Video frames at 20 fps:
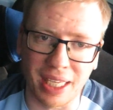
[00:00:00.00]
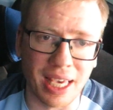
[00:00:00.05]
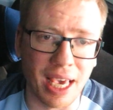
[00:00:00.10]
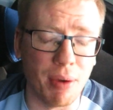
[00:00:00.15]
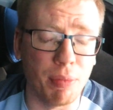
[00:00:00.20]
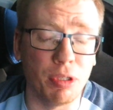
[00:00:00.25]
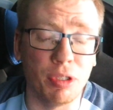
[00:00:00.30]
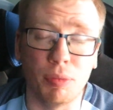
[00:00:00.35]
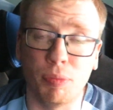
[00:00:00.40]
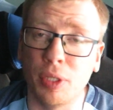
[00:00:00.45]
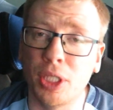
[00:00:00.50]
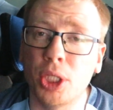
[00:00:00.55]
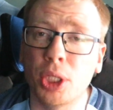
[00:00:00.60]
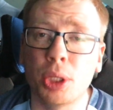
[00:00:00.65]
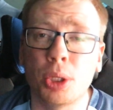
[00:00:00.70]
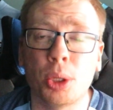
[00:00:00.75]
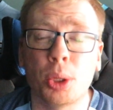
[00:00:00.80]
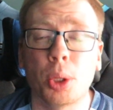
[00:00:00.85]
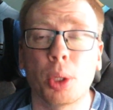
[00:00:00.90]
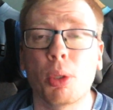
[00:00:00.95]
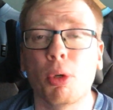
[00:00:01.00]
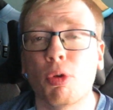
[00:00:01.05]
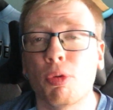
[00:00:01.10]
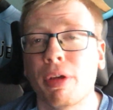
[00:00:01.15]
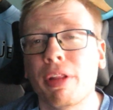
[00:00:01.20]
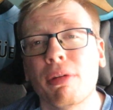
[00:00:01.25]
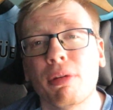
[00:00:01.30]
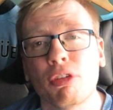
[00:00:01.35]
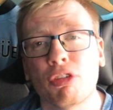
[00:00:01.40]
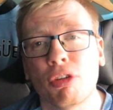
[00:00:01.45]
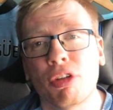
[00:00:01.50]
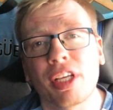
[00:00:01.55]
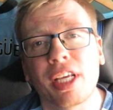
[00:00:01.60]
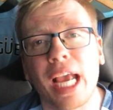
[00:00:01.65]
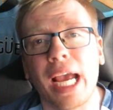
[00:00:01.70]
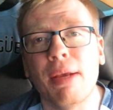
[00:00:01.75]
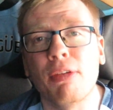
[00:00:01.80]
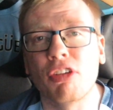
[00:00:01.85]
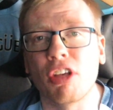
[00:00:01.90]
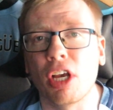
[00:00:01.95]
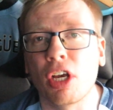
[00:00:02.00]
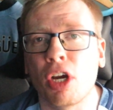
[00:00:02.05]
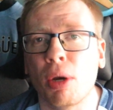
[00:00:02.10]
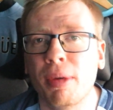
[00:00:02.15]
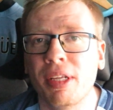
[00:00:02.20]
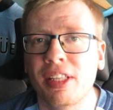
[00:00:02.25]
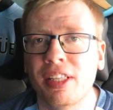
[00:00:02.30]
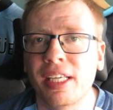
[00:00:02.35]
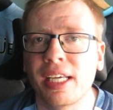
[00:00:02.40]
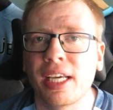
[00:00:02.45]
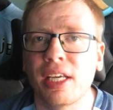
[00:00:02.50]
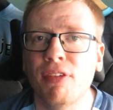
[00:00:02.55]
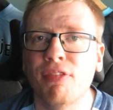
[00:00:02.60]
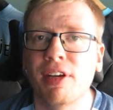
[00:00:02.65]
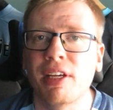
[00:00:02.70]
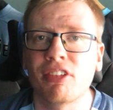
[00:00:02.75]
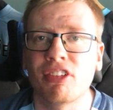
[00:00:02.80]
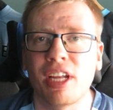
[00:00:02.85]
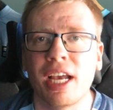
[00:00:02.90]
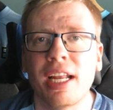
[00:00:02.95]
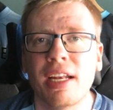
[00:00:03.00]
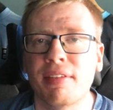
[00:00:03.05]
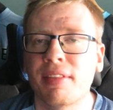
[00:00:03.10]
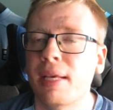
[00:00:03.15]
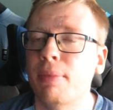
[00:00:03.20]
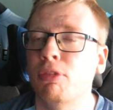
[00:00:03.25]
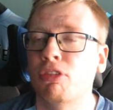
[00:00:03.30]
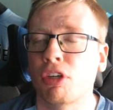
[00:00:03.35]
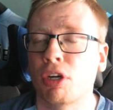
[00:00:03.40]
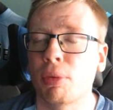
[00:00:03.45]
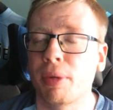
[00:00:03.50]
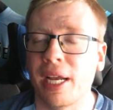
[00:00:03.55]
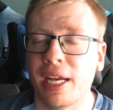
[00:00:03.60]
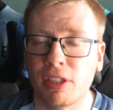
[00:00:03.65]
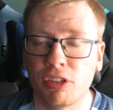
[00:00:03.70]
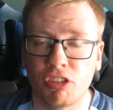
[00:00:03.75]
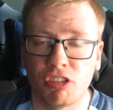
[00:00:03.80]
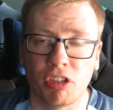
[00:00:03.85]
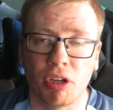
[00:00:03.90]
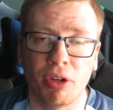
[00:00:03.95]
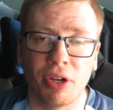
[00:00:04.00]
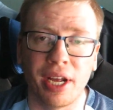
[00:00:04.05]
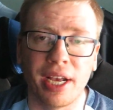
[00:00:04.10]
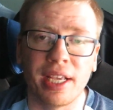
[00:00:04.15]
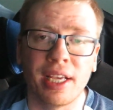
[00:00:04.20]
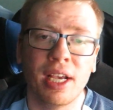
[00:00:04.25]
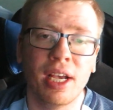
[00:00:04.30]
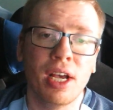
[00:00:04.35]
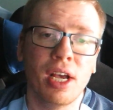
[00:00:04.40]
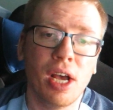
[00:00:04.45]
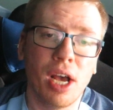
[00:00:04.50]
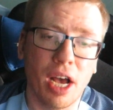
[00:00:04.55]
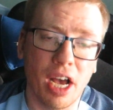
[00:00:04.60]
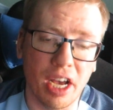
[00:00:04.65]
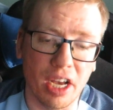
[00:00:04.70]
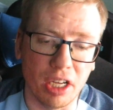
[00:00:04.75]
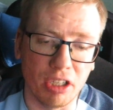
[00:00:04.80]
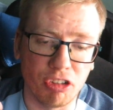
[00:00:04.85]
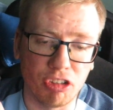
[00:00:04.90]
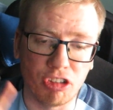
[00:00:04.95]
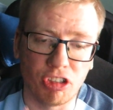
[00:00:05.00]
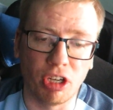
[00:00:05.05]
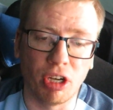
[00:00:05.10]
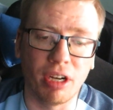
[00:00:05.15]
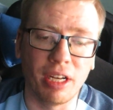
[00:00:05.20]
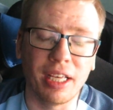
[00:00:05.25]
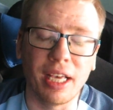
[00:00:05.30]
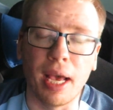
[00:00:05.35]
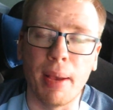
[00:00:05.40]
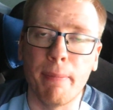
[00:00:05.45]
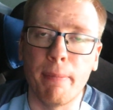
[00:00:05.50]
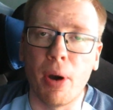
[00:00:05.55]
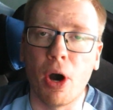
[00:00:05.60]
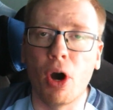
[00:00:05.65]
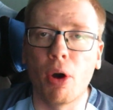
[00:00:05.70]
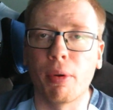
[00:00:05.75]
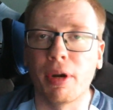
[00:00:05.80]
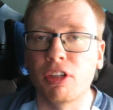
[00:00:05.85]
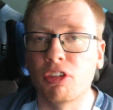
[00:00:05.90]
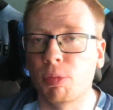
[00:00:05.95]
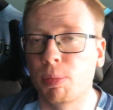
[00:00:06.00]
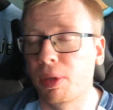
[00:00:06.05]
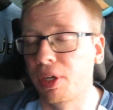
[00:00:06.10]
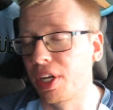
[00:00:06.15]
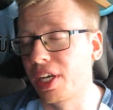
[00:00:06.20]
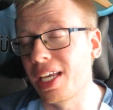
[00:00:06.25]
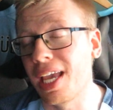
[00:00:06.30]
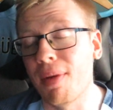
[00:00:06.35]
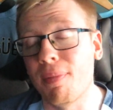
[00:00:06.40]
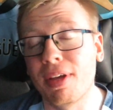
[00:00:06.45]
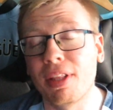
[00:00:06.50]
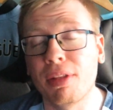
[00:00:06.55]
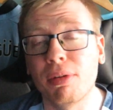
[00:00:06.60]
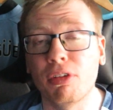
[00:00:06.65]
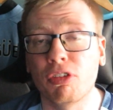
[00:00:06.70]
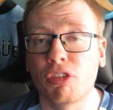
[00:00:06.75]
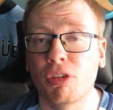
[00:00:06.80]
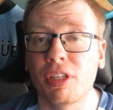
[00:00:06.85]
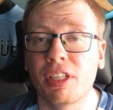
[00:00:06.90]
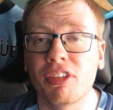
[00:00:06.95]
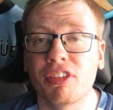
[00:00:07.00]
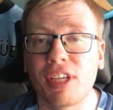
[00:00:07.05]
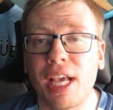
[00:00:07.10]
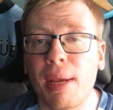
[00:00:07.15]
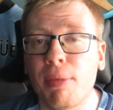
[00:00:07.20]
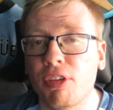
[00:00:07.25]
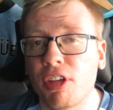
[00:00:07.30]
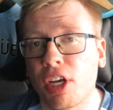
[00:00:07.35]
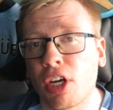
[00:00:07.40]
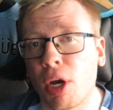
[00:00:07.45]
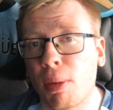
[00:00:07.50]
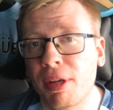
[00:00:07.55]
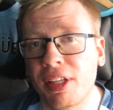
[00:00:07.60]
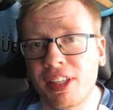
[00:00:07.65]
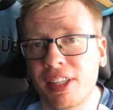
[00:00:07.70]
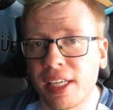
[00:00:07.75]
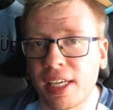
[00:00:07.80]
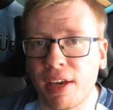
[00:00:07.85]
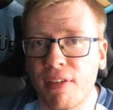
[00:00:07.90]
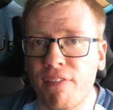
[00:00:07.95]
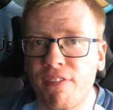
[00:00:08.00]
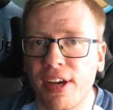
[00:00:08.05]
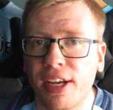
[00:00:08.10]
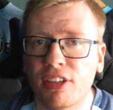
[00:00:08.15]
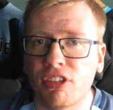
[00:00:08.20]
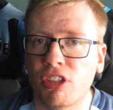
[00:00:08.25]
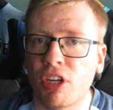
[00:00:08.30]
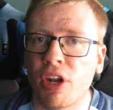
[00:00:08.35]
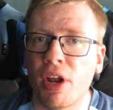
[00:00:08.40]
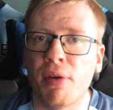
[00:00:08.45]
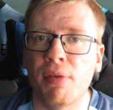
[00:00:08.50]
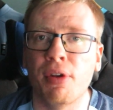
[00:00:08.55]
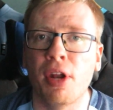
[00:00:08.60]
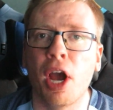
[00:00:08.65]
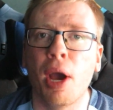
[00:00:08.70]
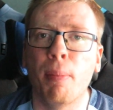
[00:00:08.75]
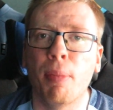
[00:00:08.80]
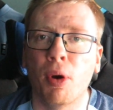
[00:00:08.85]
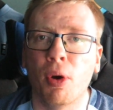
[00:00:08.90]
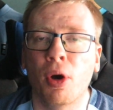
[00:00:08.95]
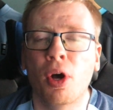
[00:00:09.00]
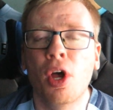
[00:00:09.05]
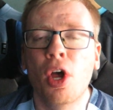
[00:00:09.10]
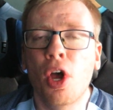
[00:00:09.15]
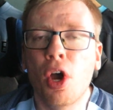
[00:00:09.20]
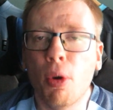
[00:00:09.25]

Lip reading: yeah, we just struggled, whether it's all the games that are coming thick and fast ahead of them. Sorry, we had Sane, Sterling and Mahrez. But yeah, whether it's all these games that are coming thick and fast, I don't know. But